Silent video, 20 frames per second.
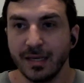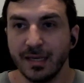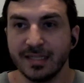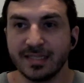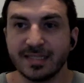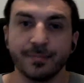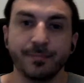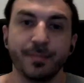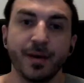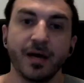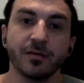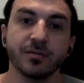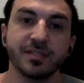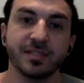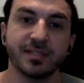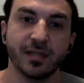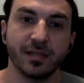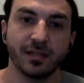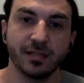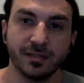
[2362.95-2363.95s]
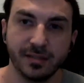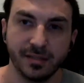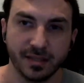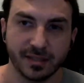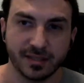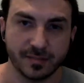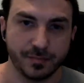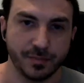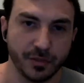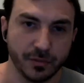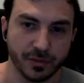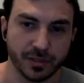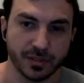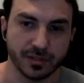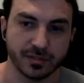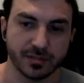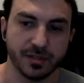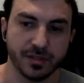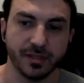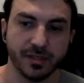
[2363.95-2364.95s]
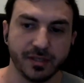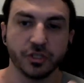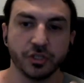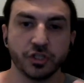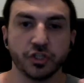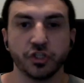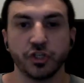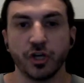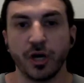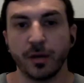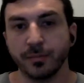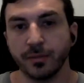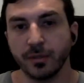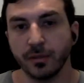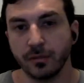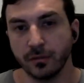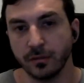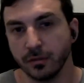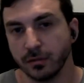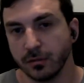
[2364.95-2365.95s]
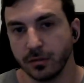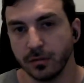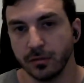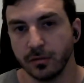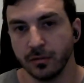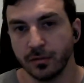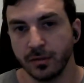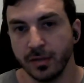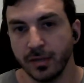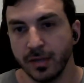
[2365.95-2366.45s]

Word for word: it's about selling the experience i think that shop the look